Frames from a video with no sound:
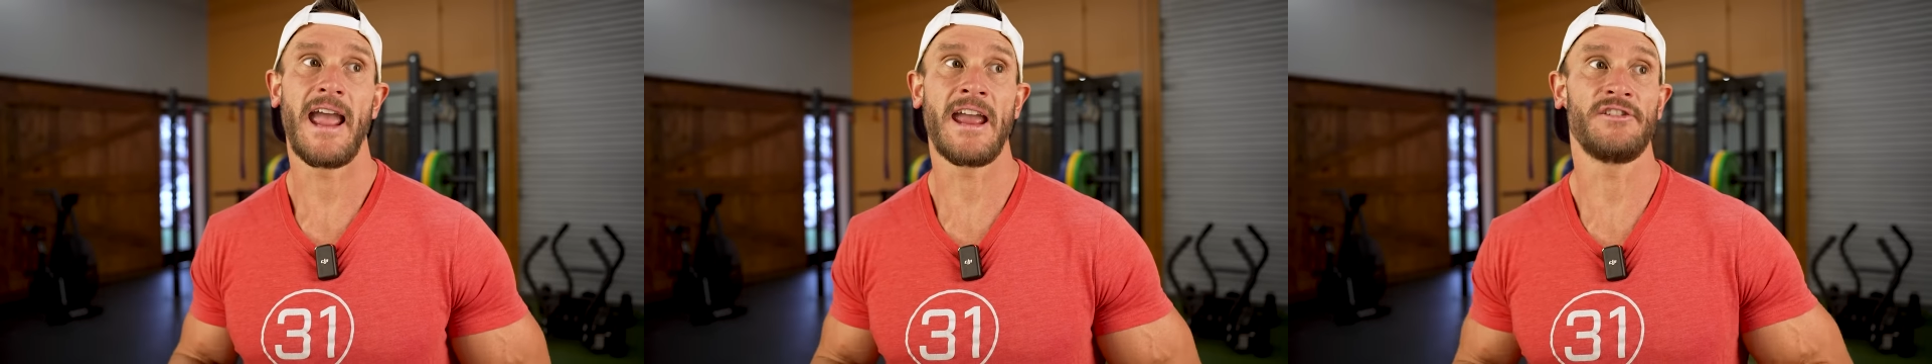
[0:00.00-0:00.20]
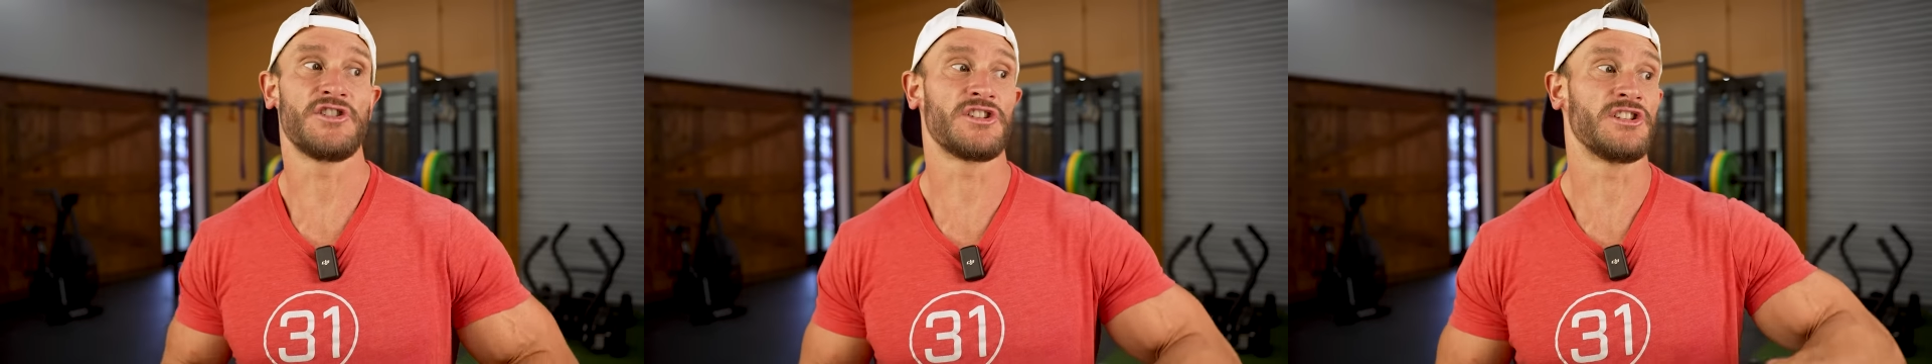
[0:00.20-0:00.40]

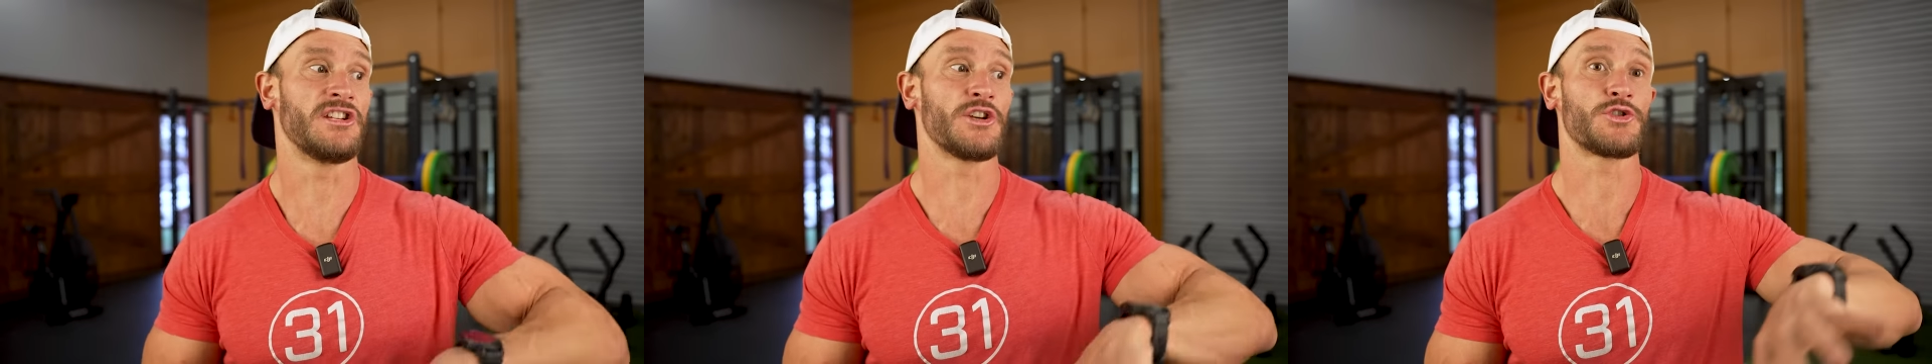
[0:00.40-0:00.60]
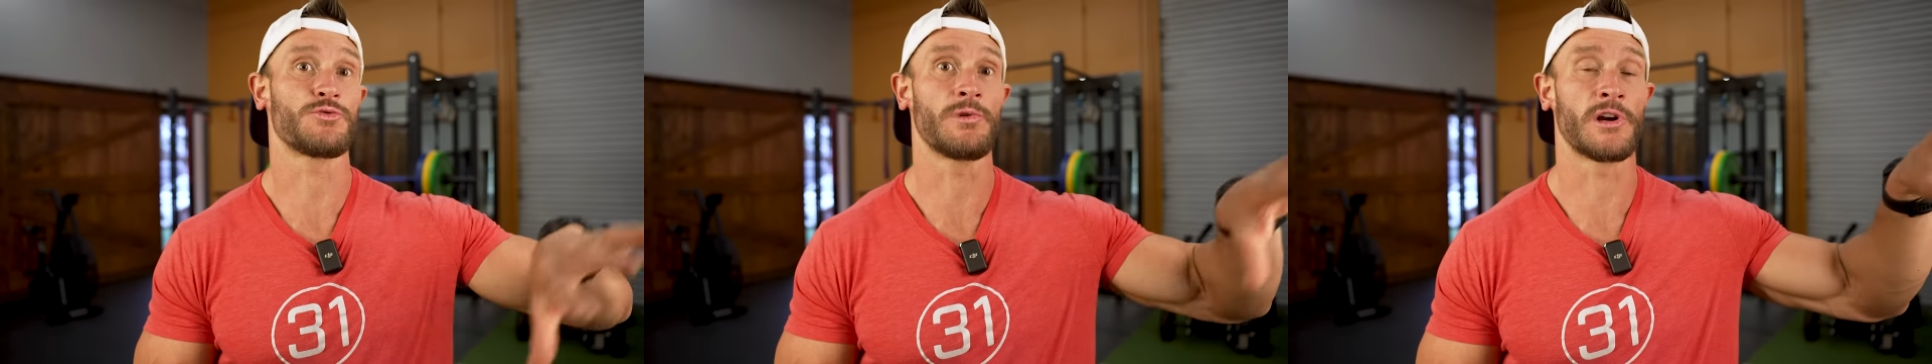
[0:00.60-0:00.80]
and just
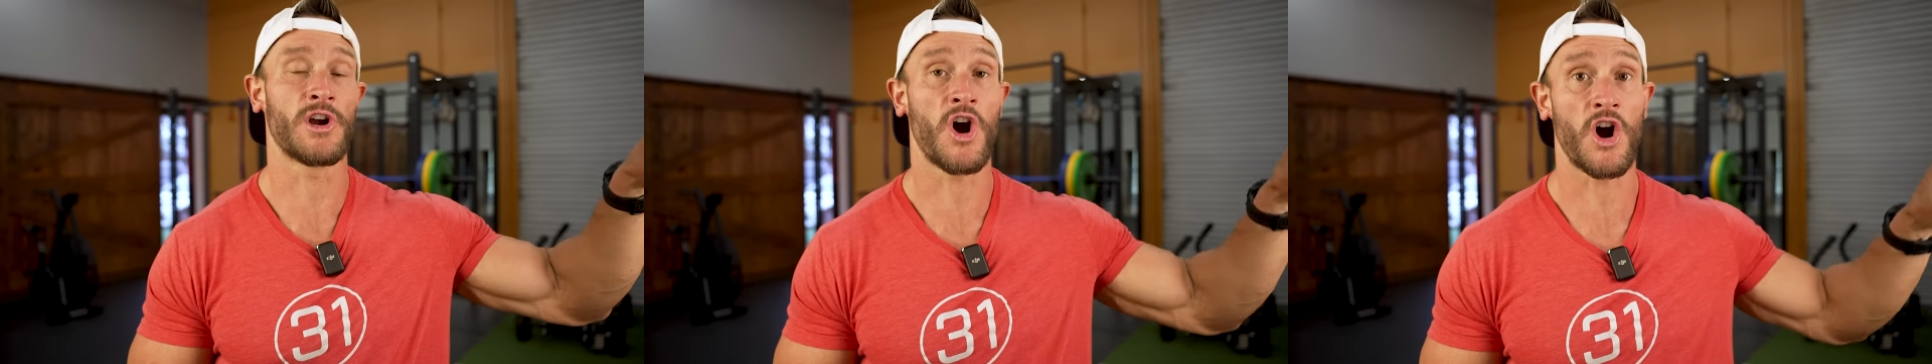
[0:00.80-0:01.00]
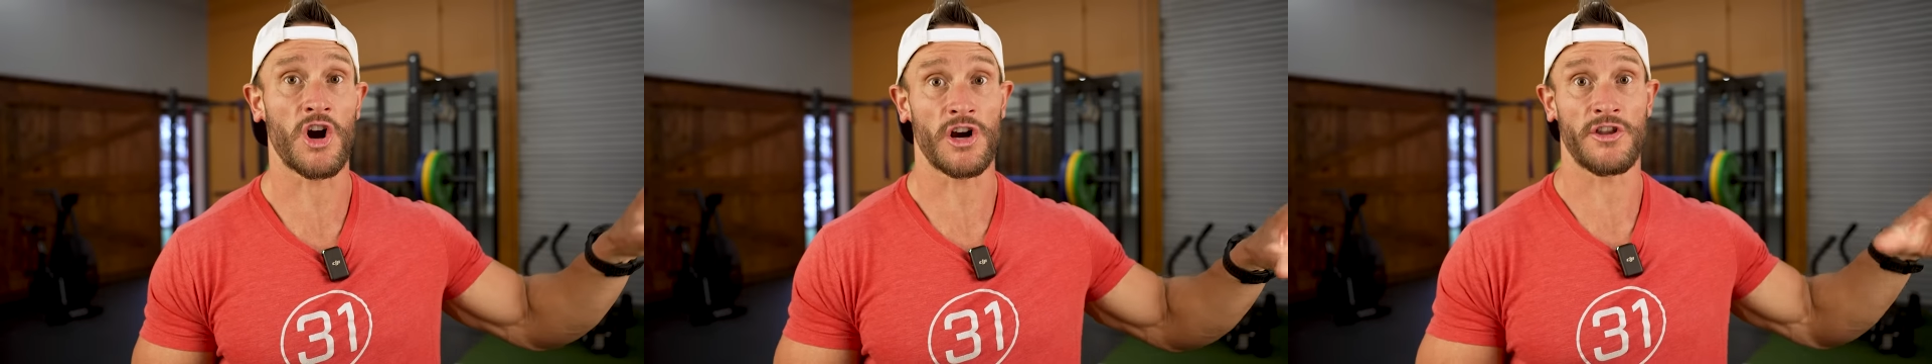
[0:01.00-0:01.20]

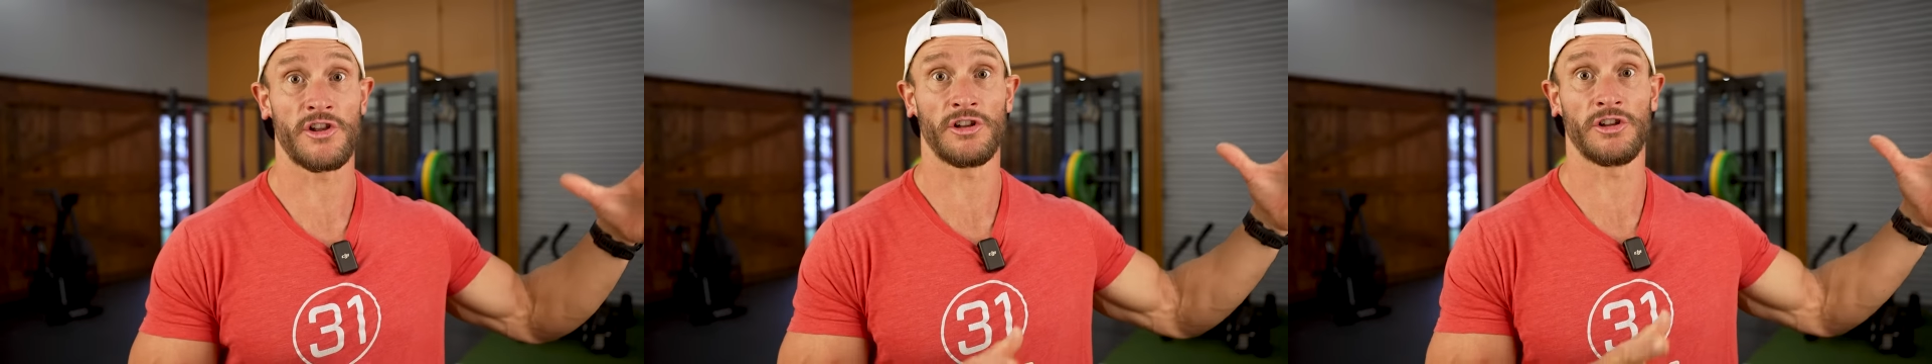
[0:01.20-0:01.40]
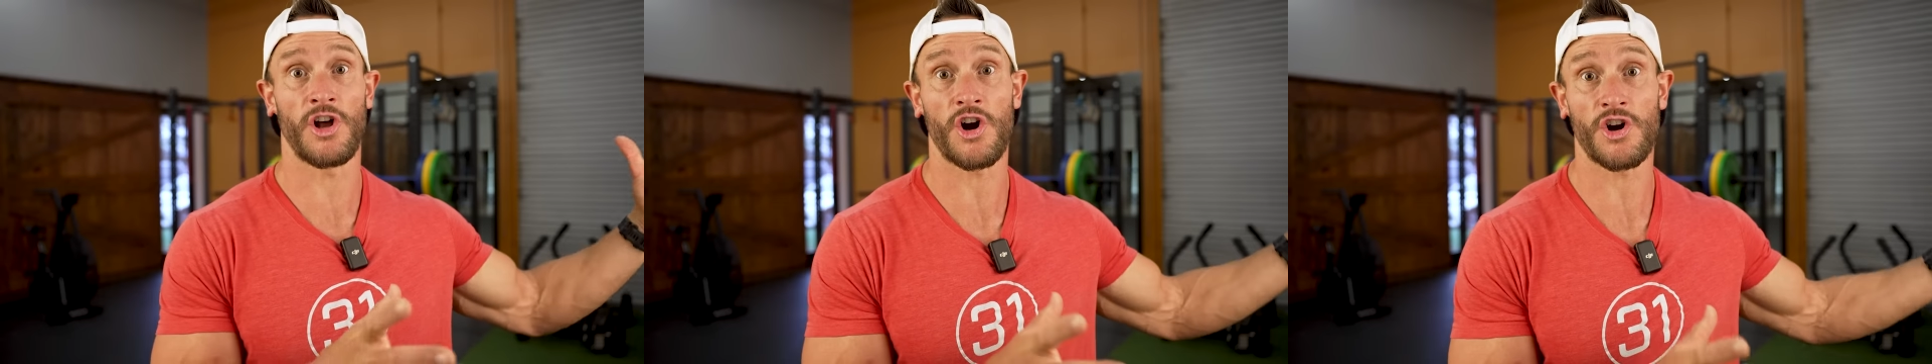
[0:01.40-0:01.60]
disregard
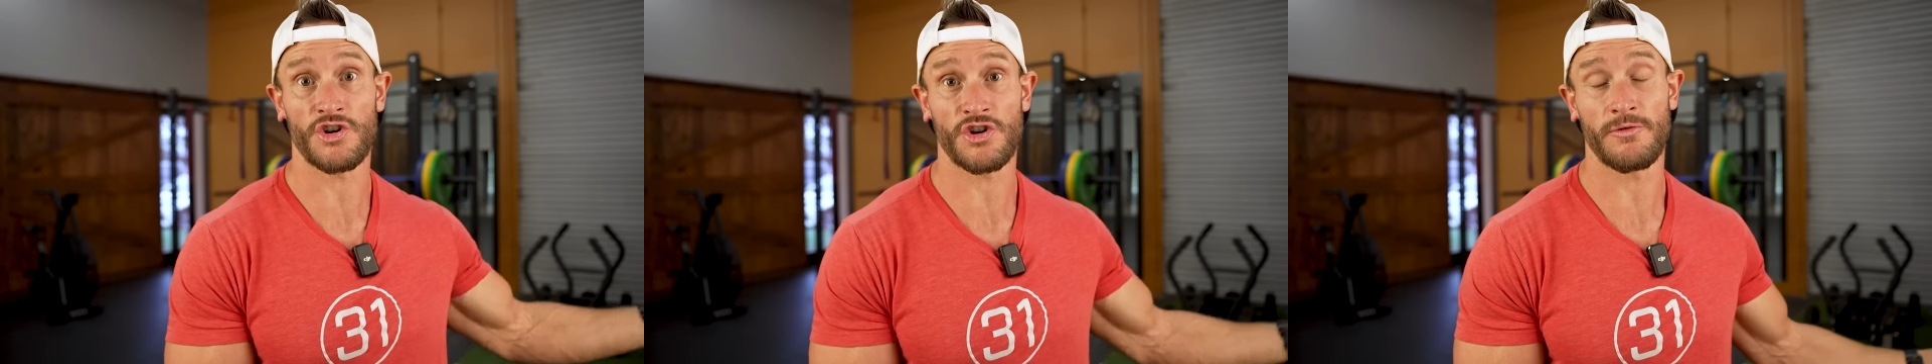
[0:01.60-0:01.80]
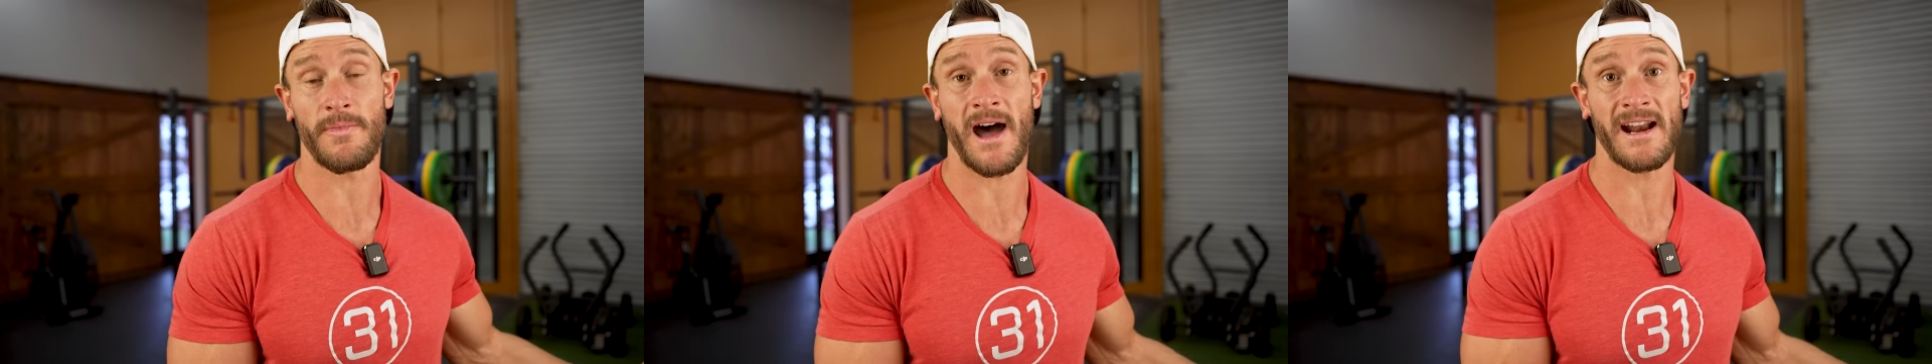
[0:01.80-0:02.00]
the
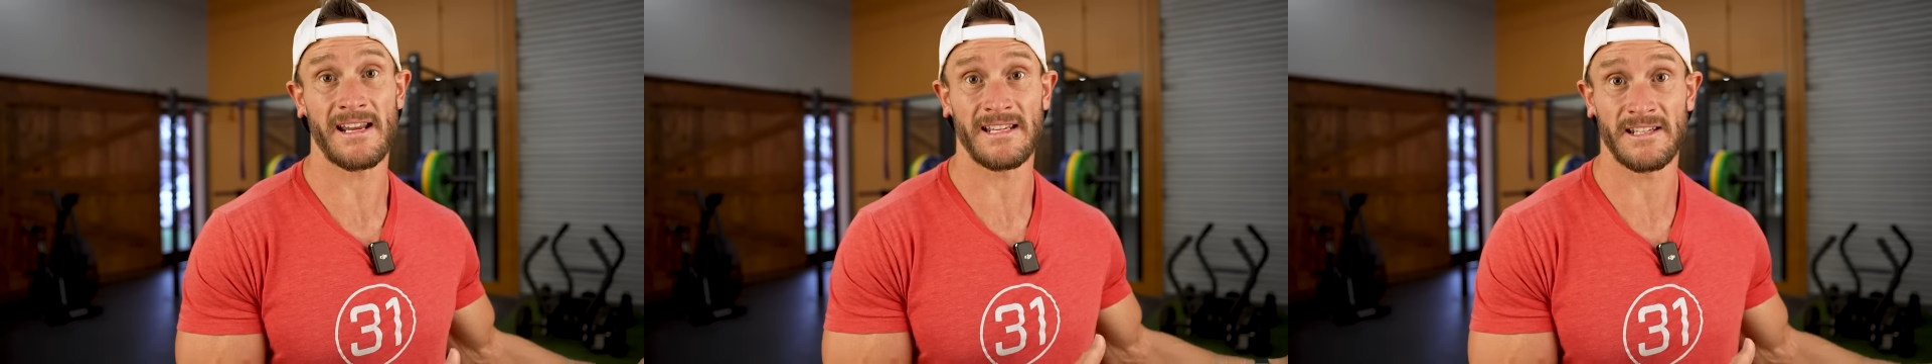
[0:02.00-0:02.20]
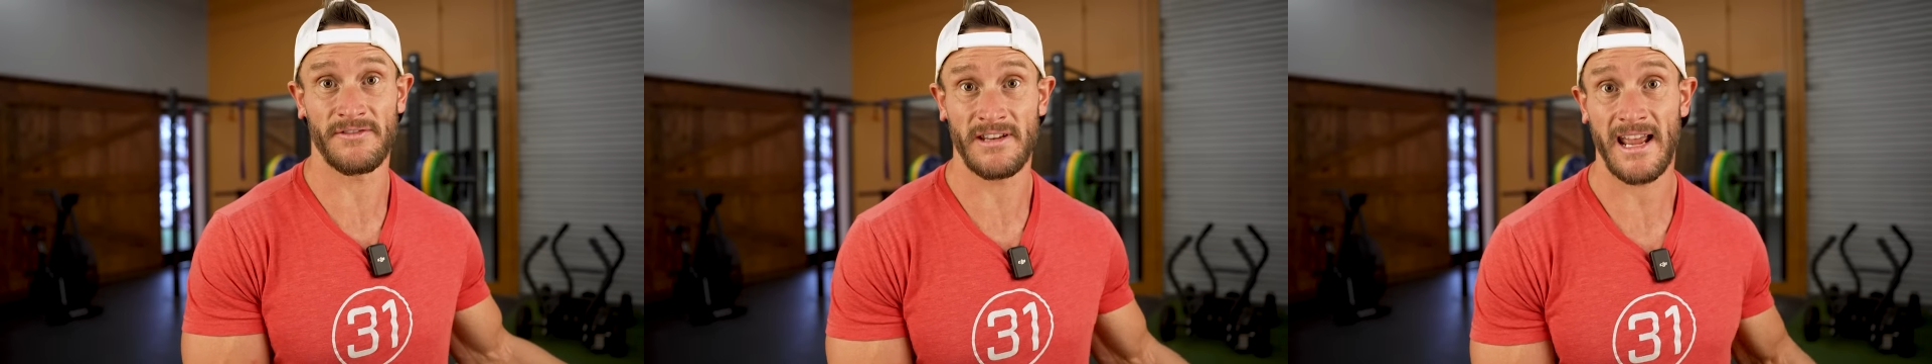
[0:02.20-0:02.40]
larger
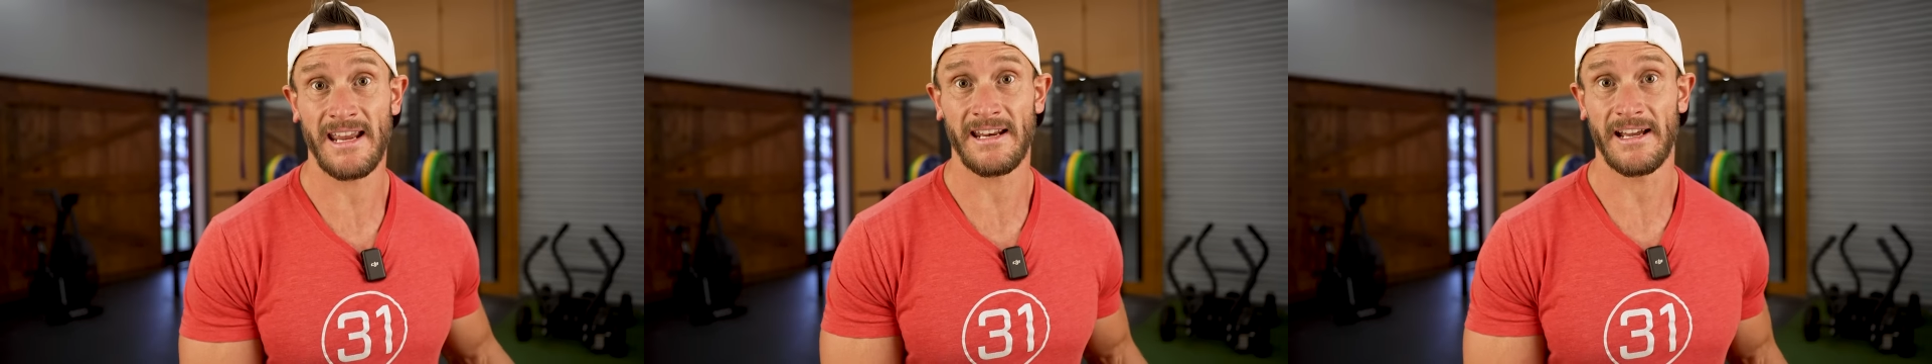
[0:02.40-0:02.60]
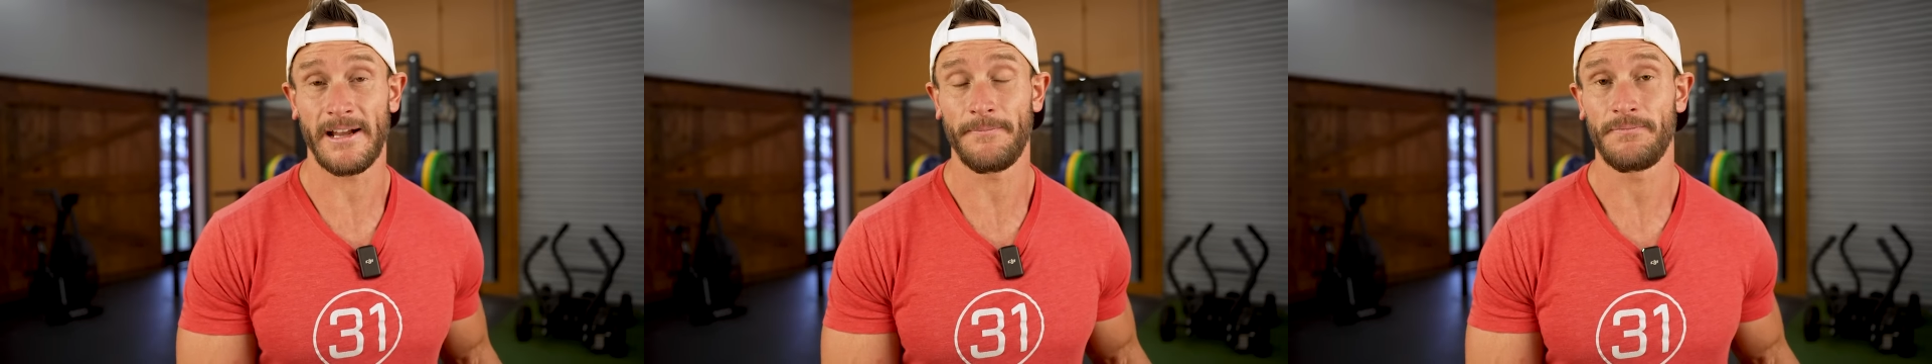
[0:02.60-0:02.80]
bodies of
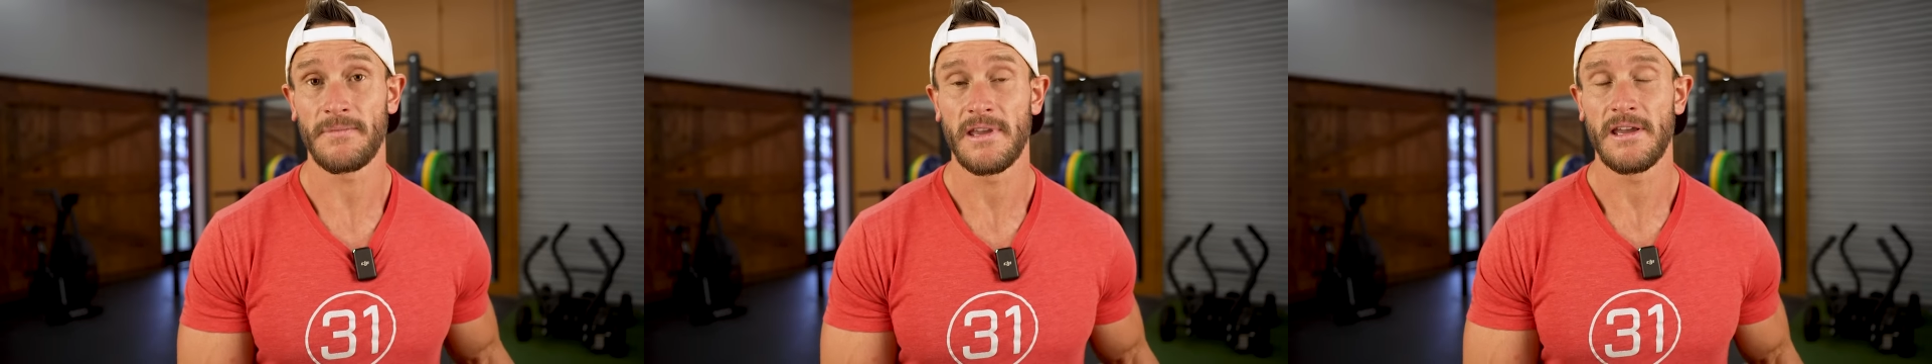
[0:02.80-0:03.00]
data.